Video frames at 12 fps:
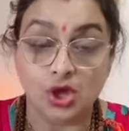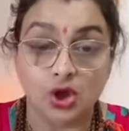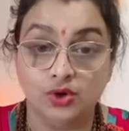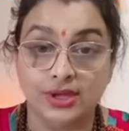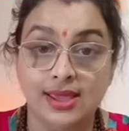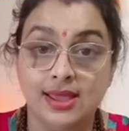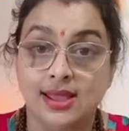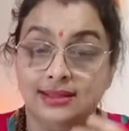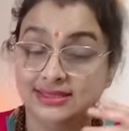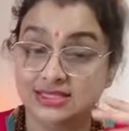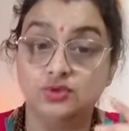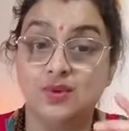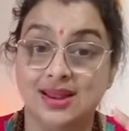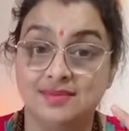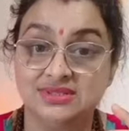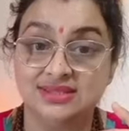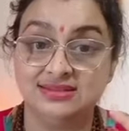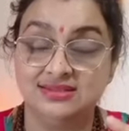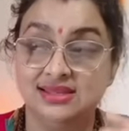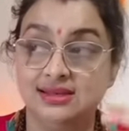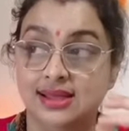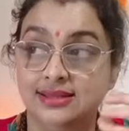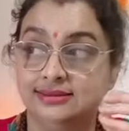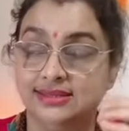okay this is what i'm sensing
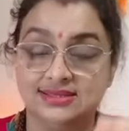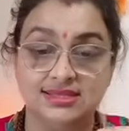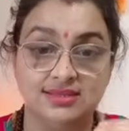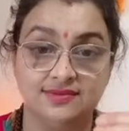like this is